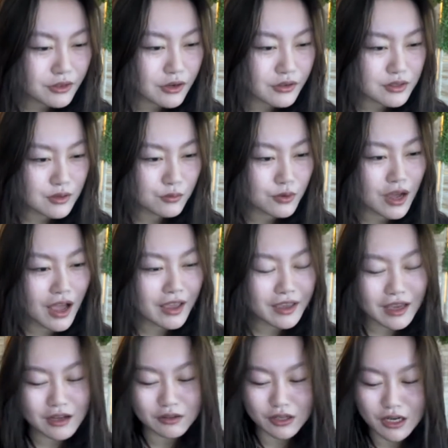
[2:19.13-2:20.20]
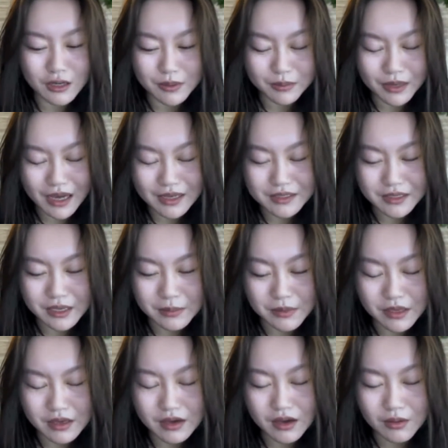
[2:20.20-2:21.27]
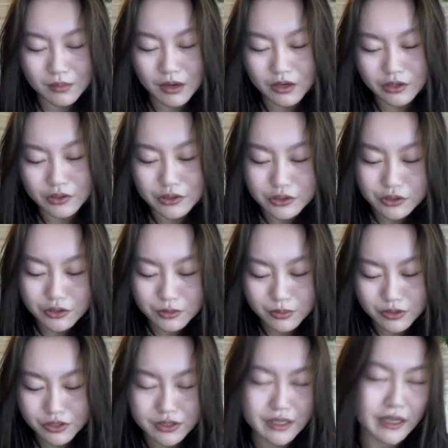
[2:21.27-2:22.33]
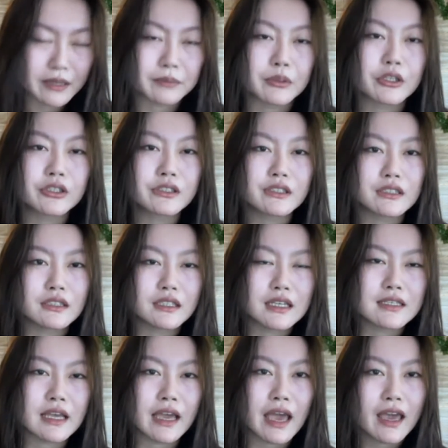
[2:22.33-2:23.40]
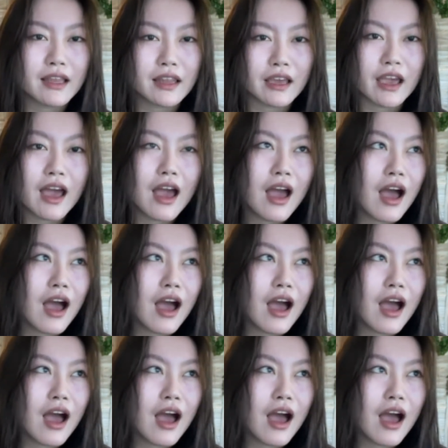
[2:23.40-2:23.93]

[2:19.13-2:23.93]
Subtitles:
what I get a lot of people asking me on YouTube or just like in person is like, hey, like